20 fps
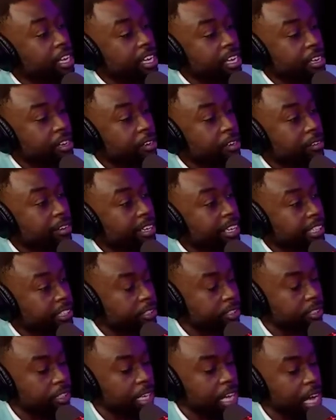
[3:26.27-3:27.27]
Here
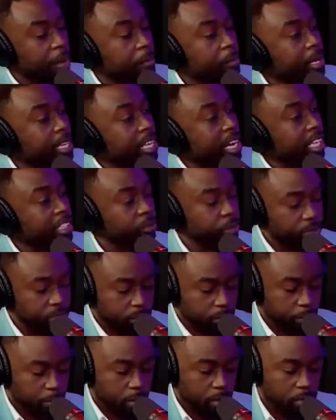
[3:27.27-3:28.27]
is, I'm being honest with
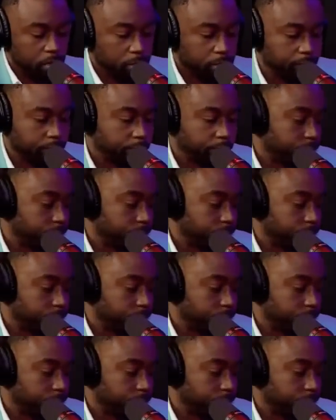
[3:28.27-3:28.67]
you, bro. Uh-huh.